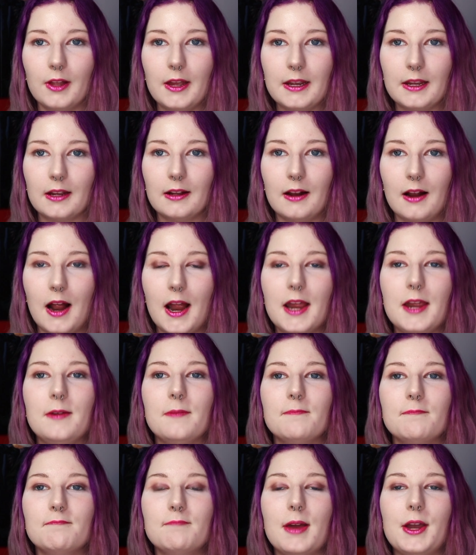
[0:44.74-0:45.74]
like
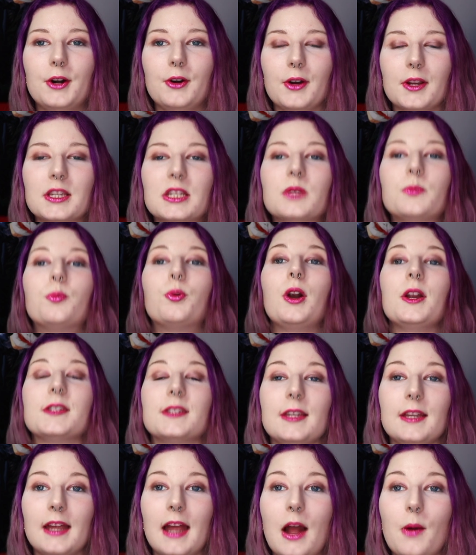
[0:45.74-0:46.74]
I'm better
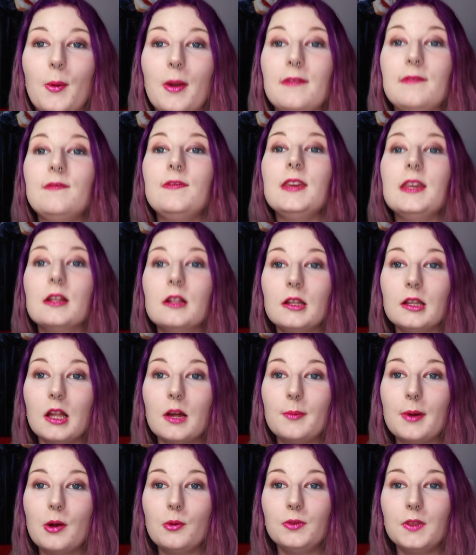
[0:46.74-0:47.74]
expressing how I feel
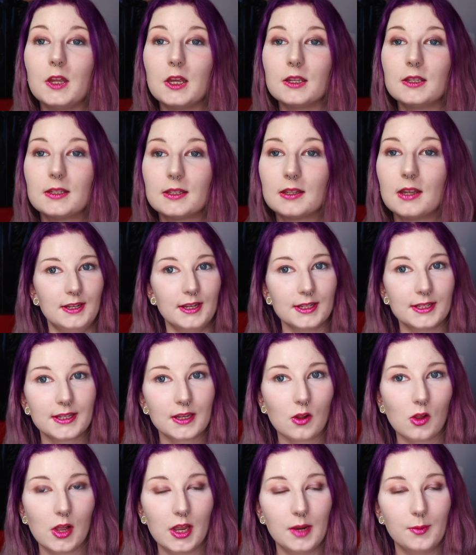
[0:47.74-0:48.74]
about this.
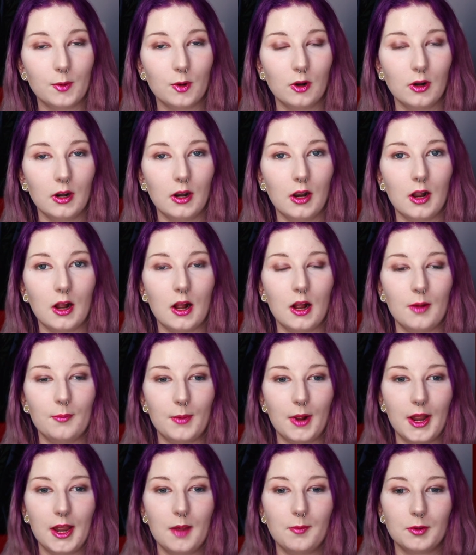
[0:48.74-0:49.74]
Disclaimer,
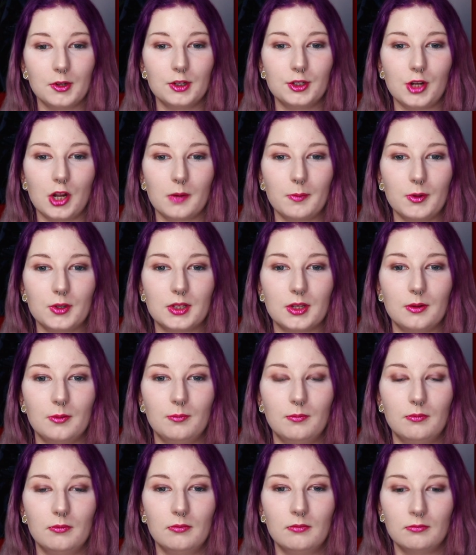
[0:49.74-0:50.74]
I am going to talk about
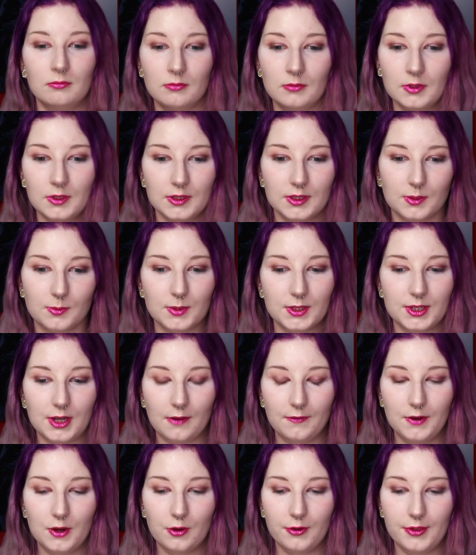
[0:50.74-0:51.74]
some
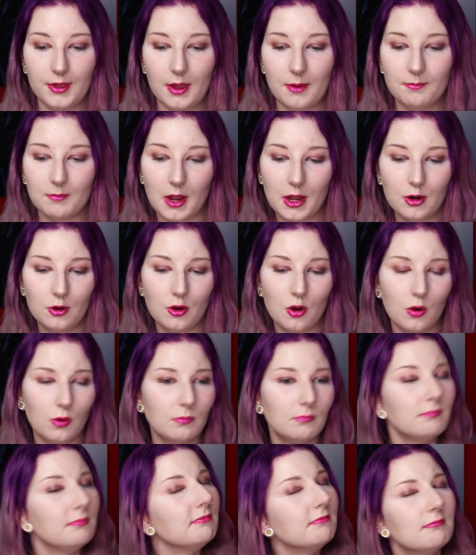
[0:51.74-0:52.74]
stuff here that, I don't
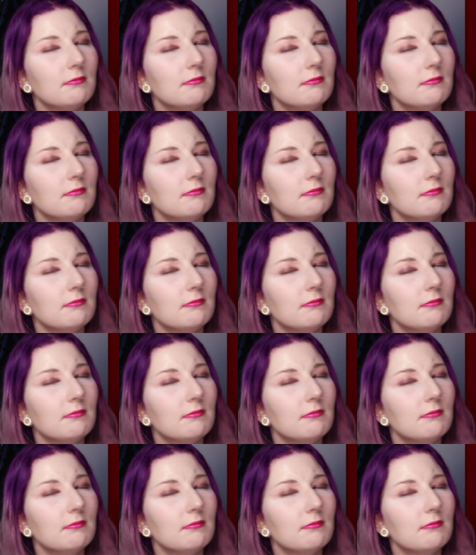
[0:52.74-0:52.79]
know,